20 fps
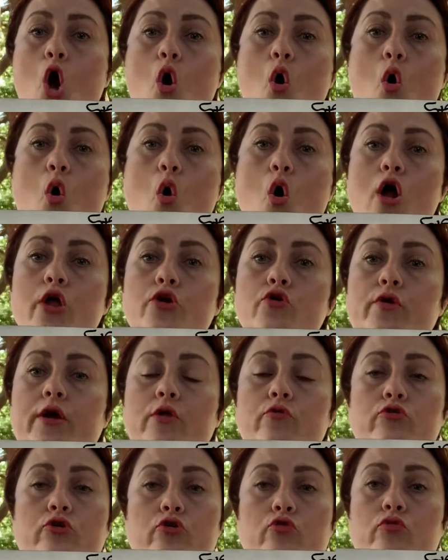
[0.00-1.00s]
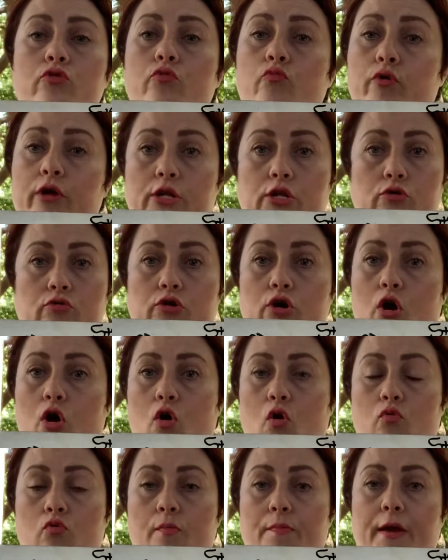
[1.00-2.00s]
Or you can redo your
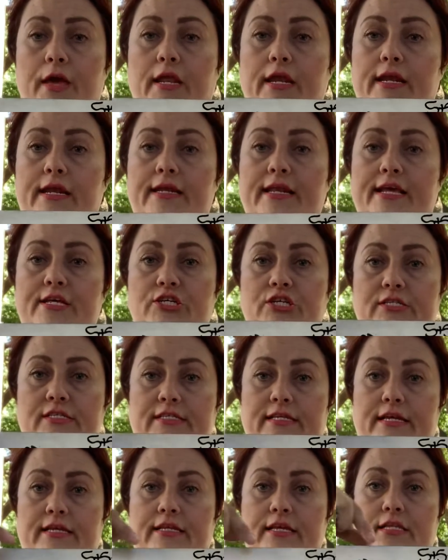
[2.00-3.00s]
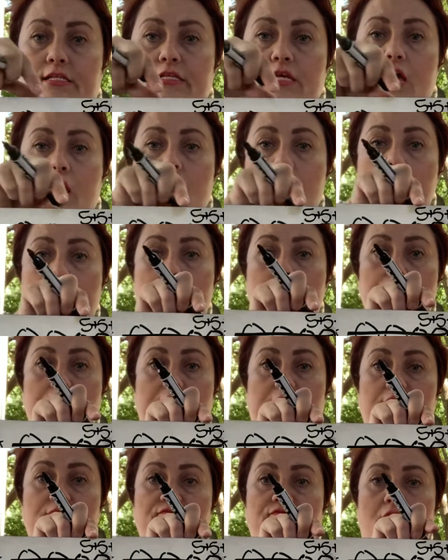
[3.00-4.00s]
whole repeated addition sentence and
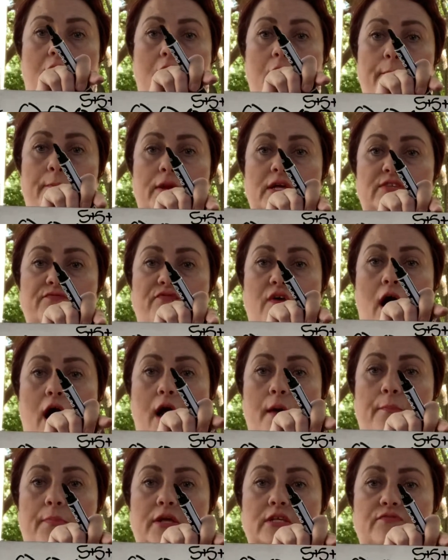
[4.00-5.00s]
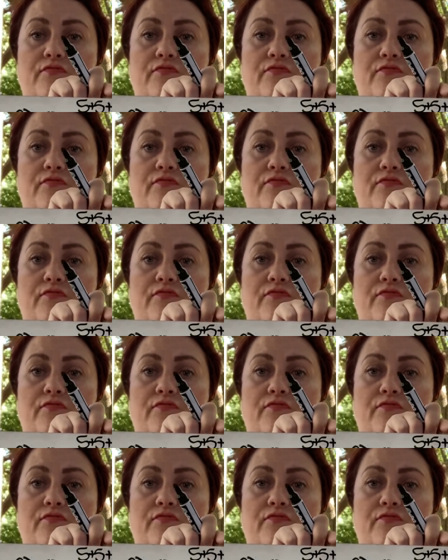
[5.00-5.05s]
make it 5 plus 5 plus